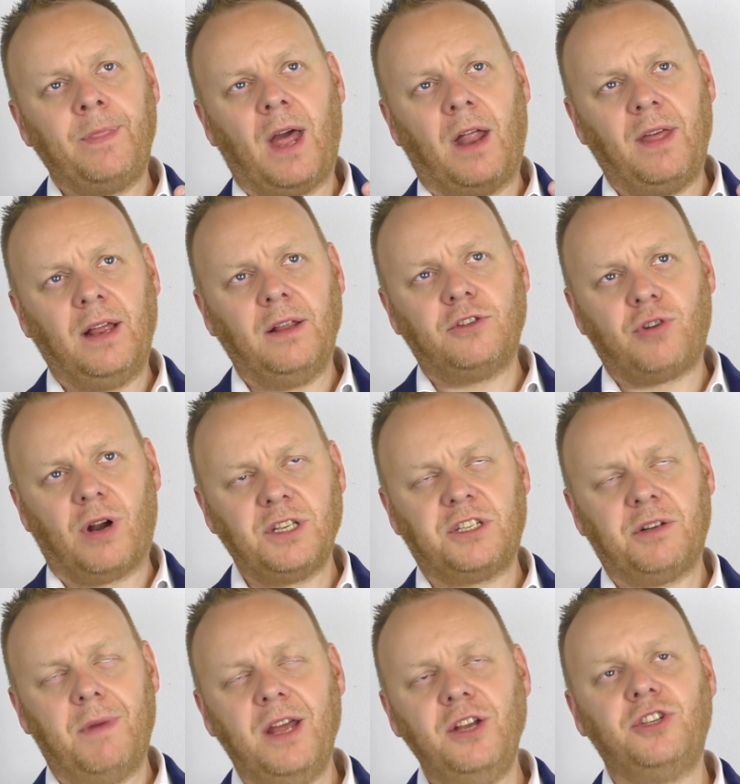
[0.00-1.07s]
I think
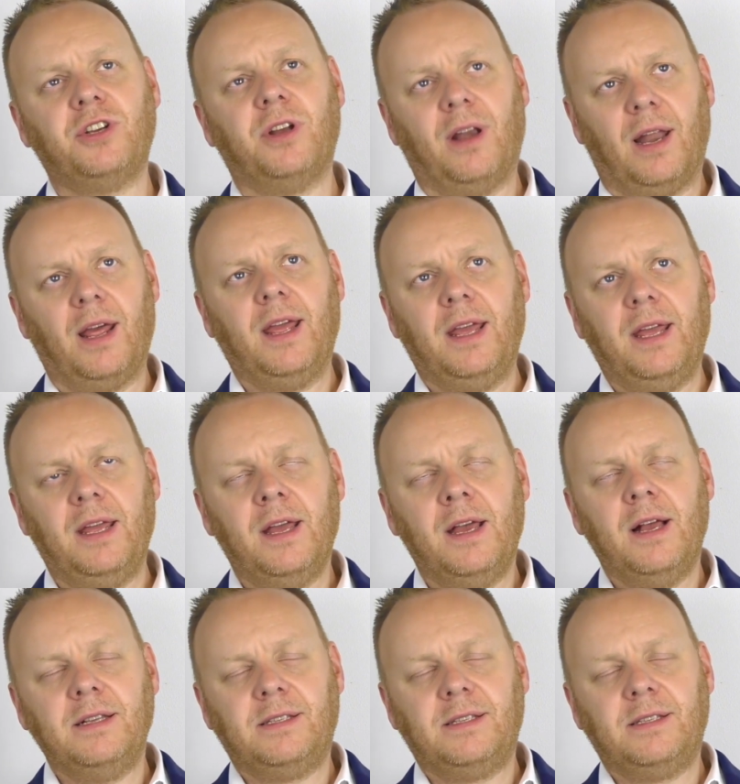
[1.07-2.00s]
transformationally,